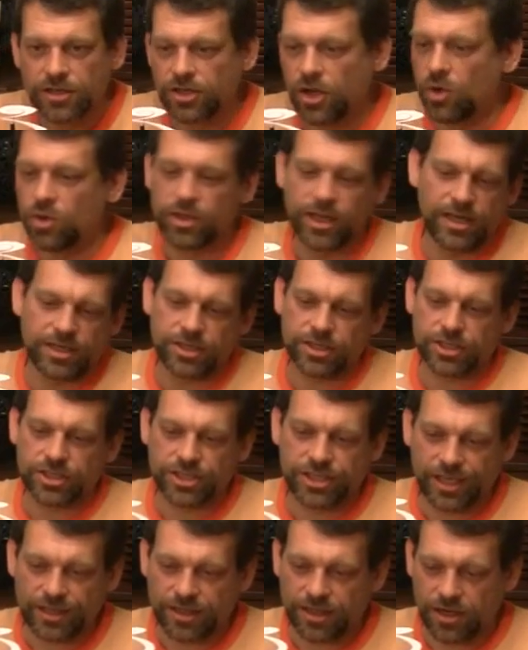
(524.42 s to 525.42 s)
Don't let it
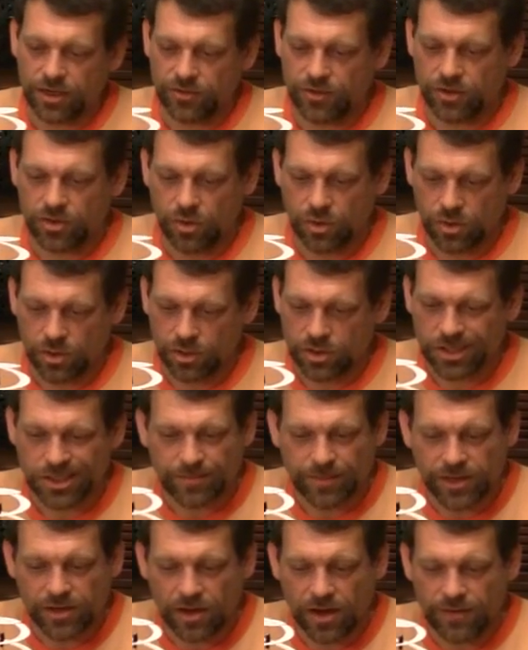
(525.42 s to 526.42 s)
just sit there in the corner and
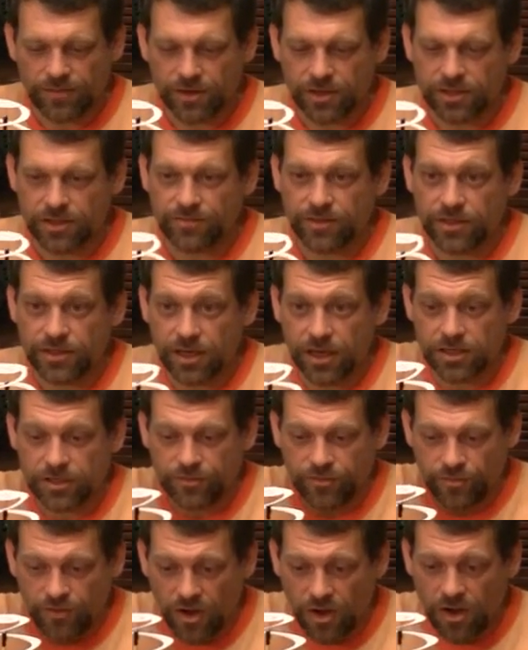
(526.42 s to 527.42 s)
spin off because if it
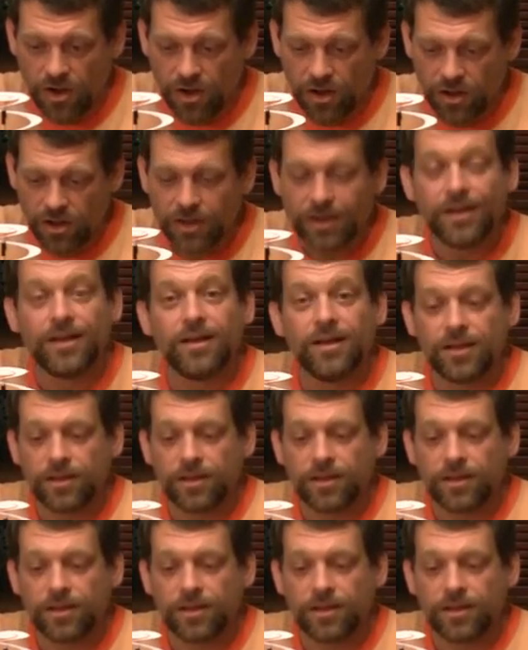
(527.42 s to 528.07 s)
does fall,